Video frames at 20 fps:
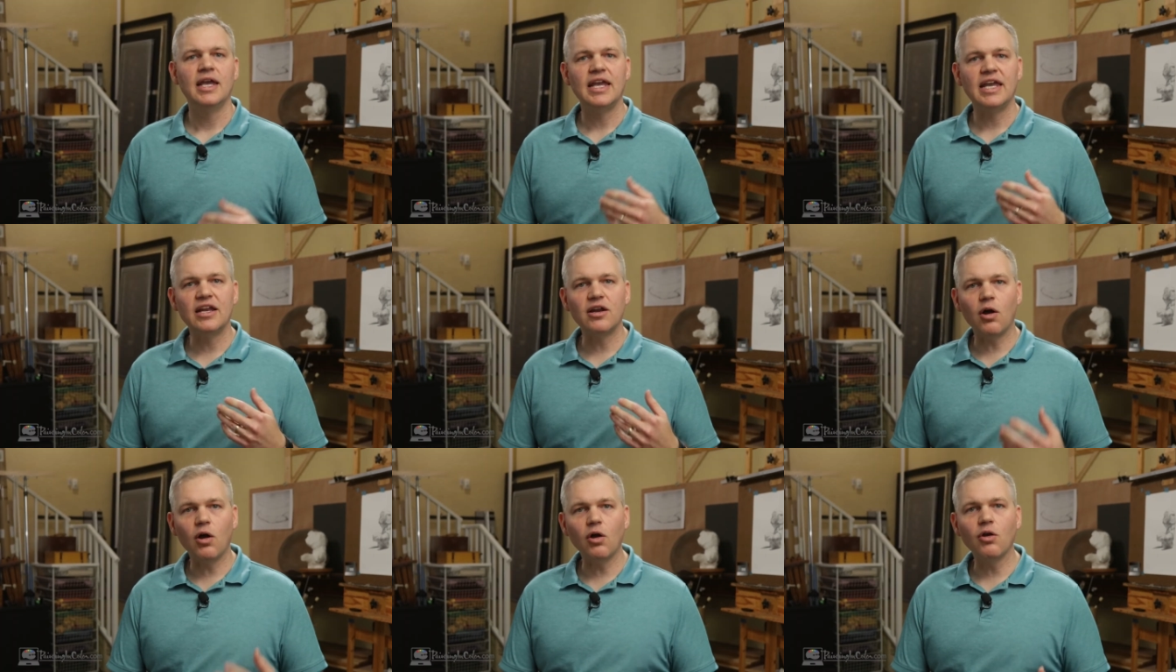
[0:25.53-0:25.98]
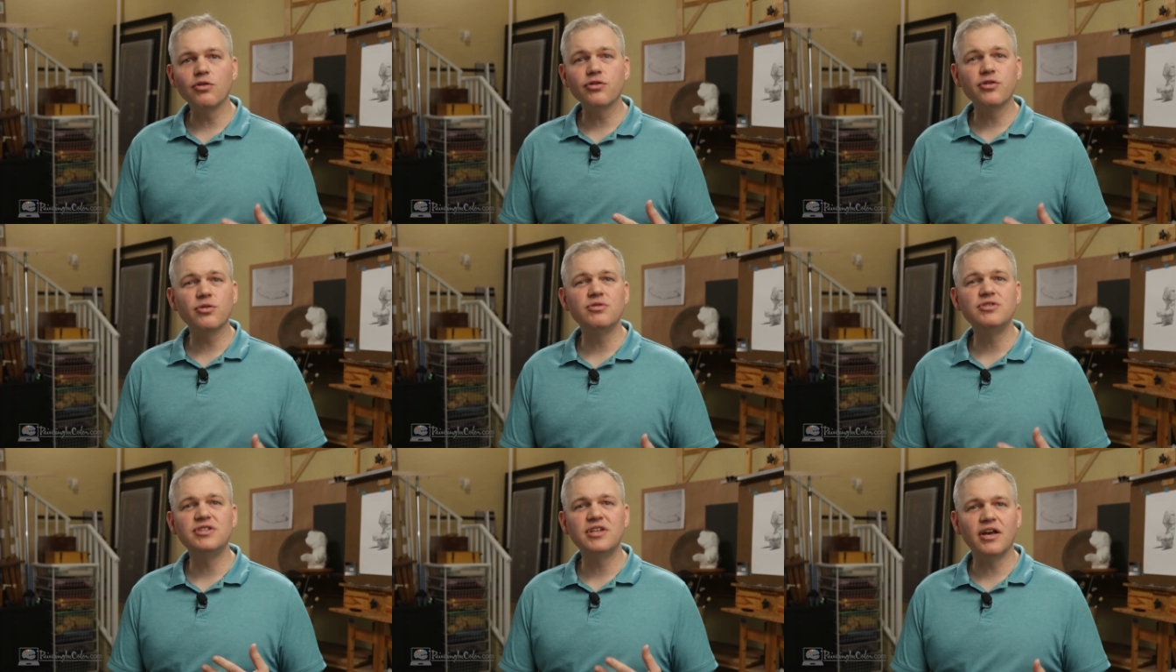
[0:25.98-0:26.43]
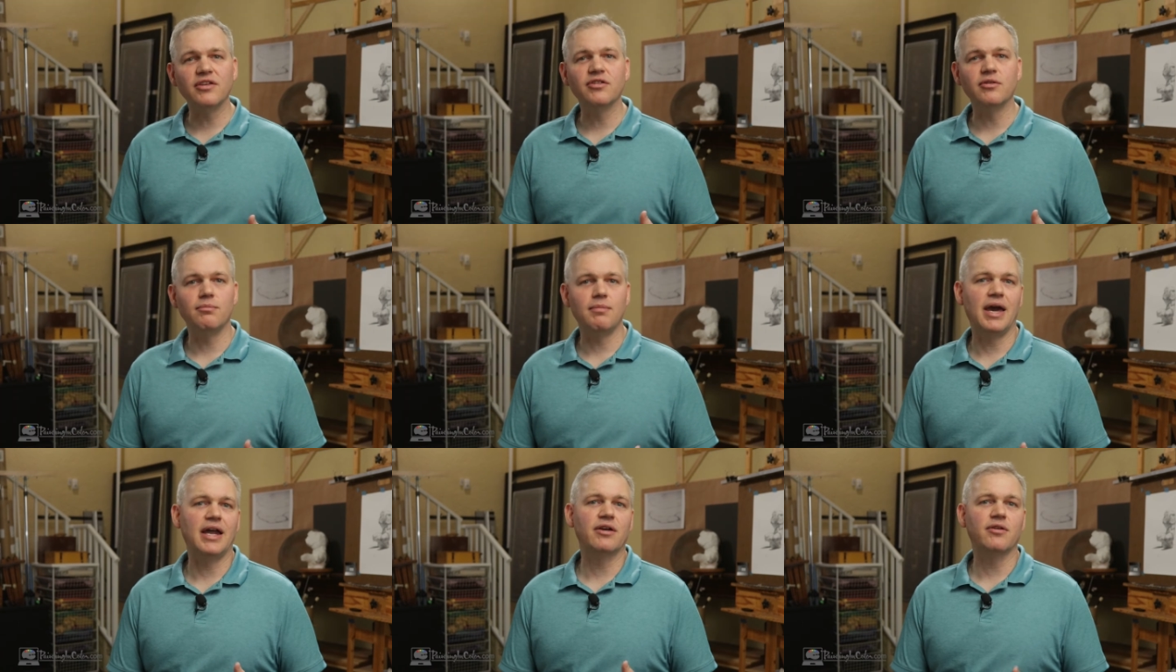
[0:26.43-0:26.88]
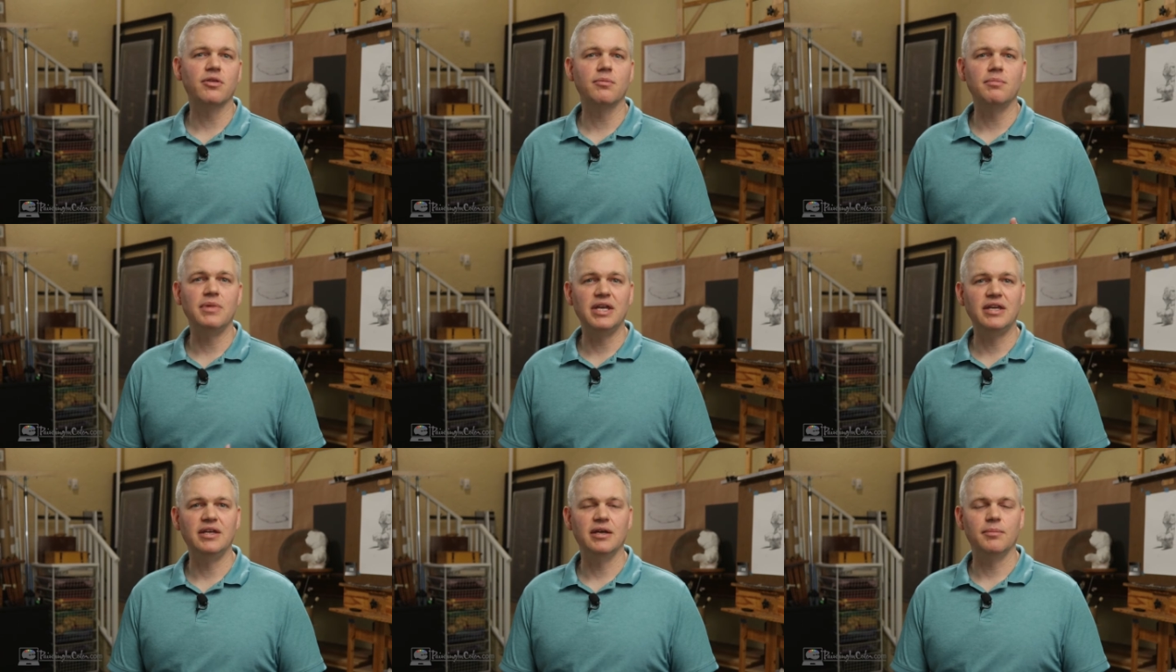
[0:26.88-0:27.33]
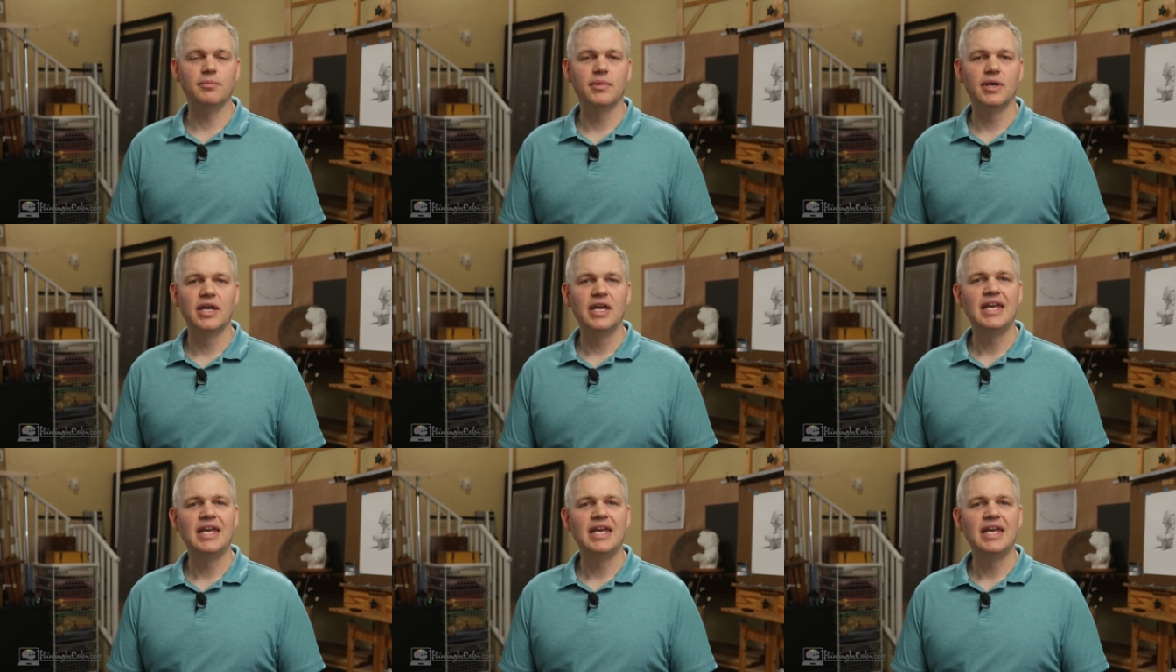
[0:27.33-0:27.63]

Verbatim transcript: It also doesn't matter the medium.